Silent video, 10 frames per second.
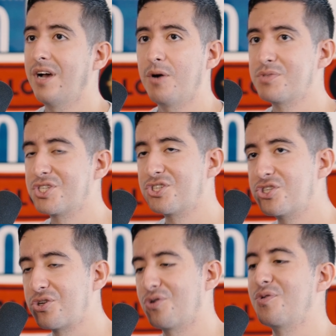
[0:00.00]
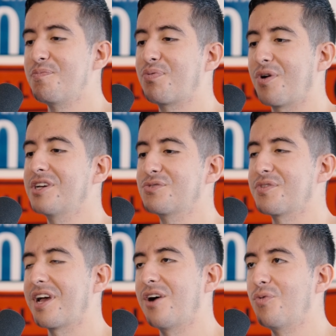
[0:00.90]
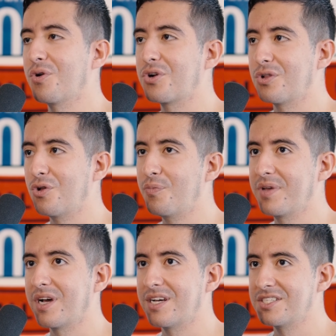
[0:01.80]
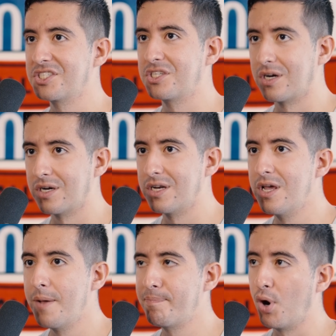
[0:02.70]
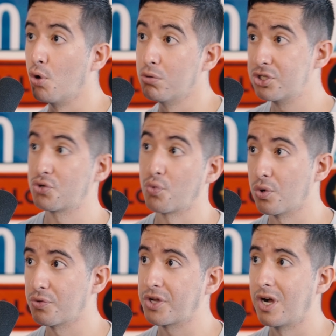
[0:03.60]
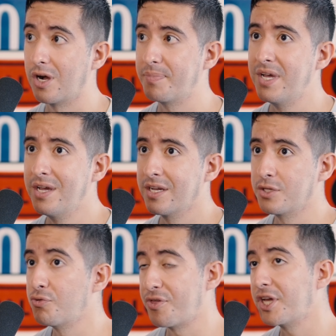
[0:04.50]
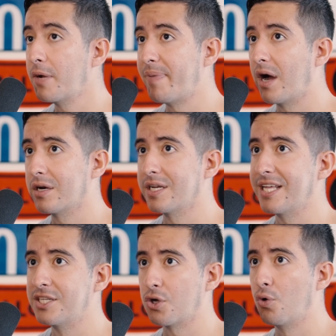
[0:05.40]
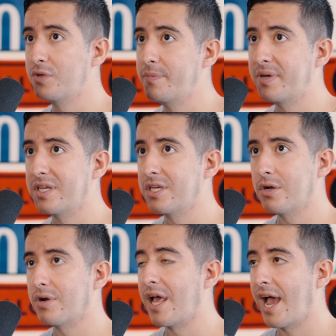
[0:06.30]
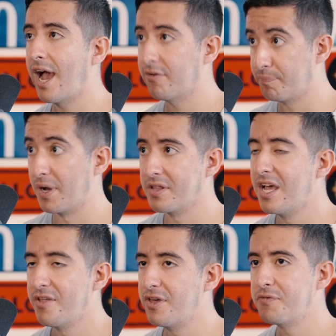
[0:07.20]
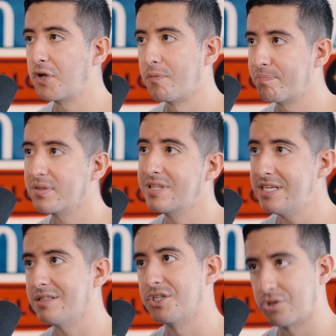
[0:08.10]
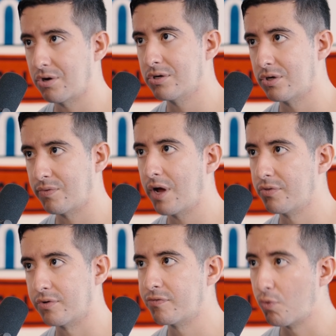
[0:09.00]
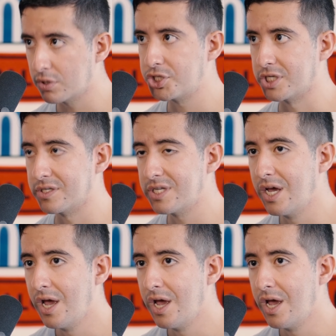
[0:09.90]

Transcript: I'm so impressed with how well Colombia has done post-World Cup. You think about it, it's only been a year and a half, but they've completely turned around their fortunes.